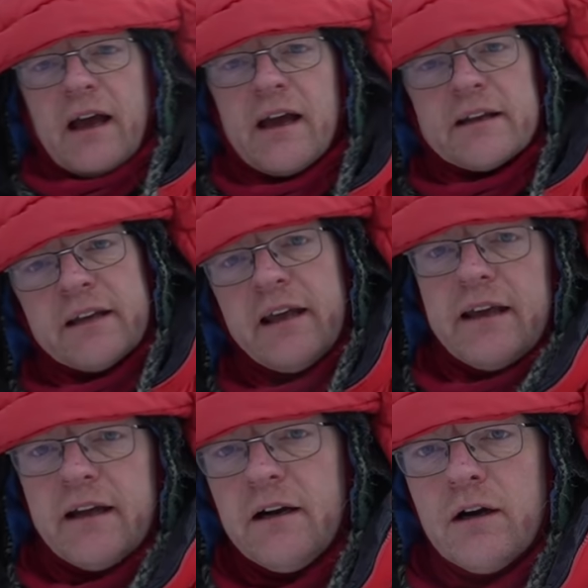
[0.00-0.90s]
And
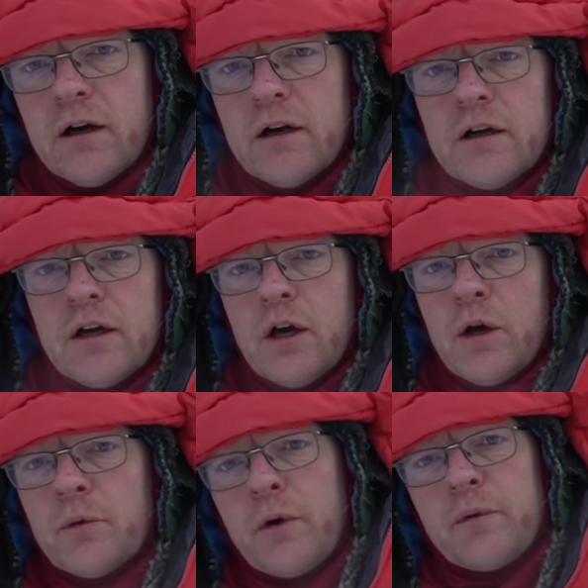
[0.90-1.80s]
here,
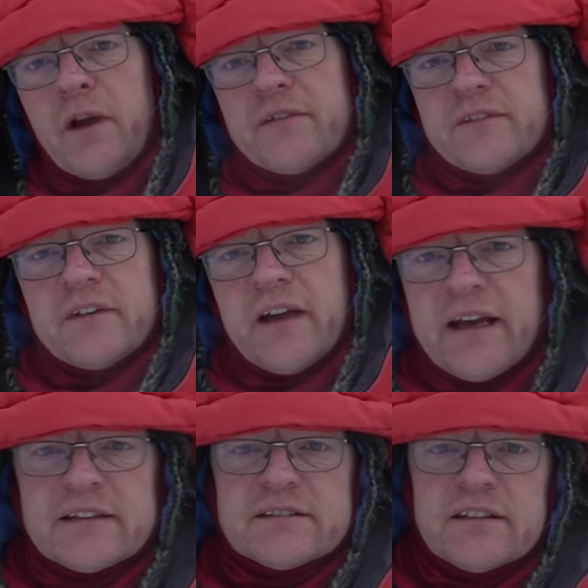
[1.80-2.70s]
when we have
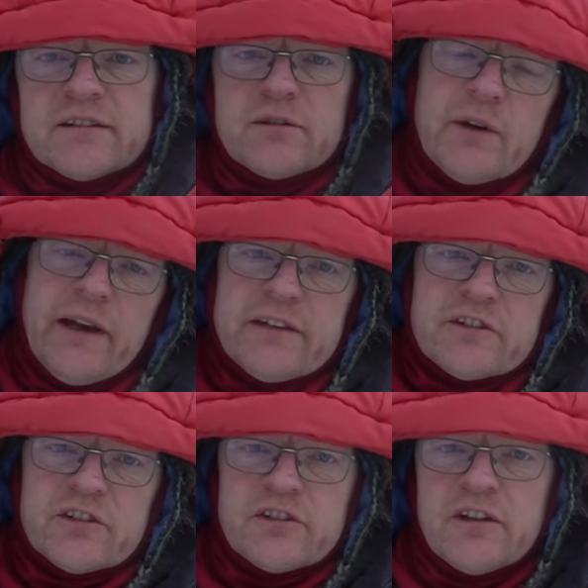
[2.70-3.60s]
access to
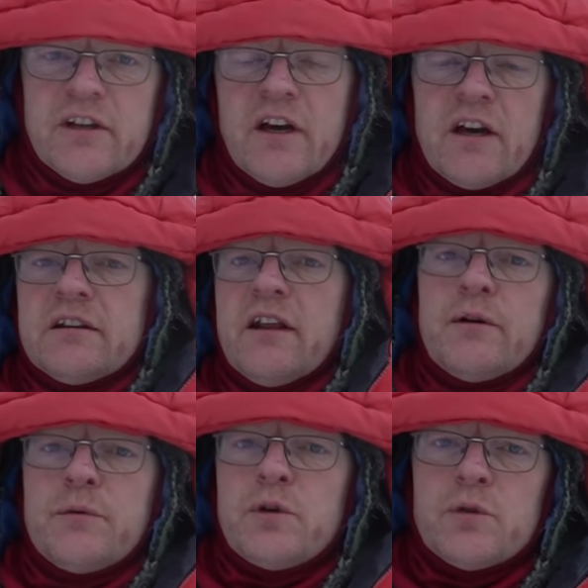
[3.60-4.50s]
electricity,
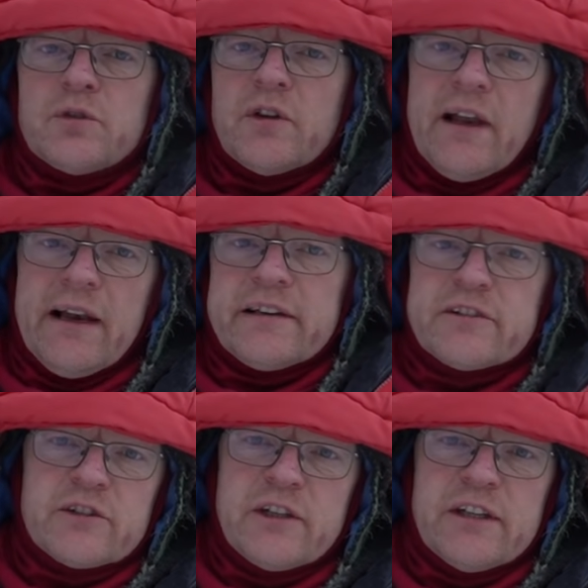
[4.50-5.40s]
then we use the
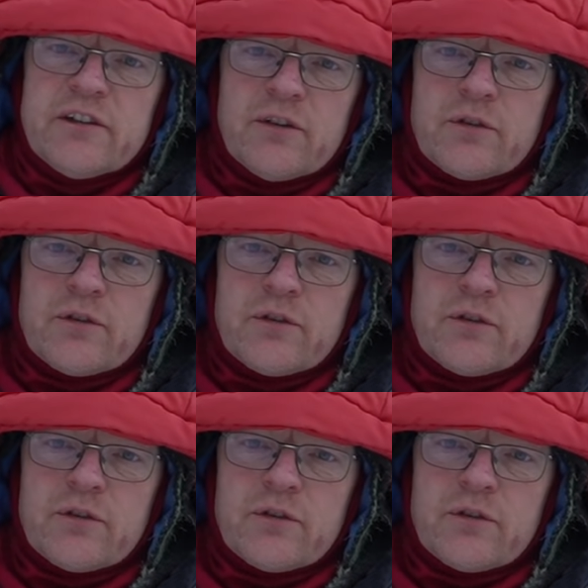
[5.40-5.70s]
electric heater, of